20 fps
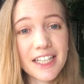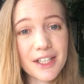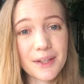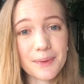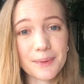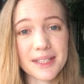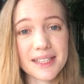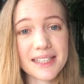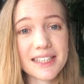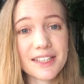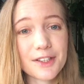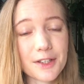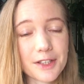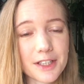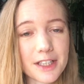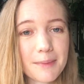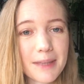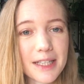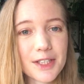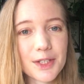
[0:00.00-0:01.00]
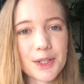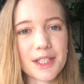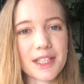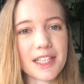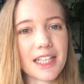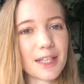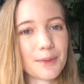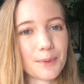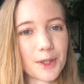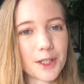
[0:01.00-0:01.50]
was this documentary
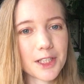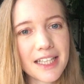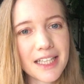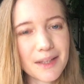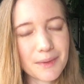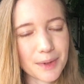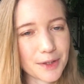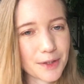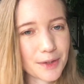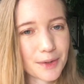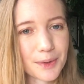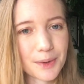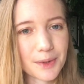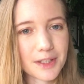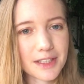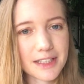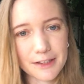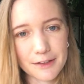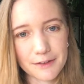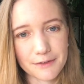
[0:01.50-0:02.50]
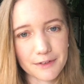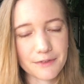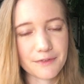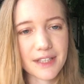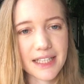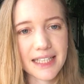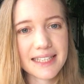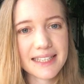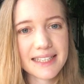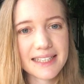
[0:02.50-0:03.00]
that I watched, which was called Silver
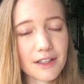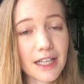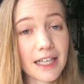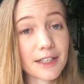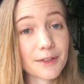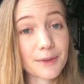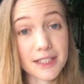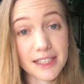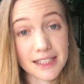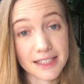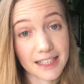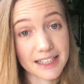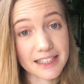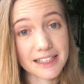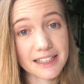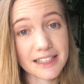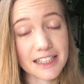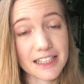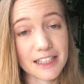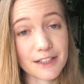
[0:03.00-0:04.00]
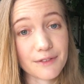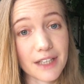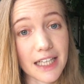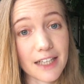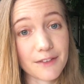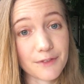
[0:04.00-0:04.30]
Feet. And it was this 1995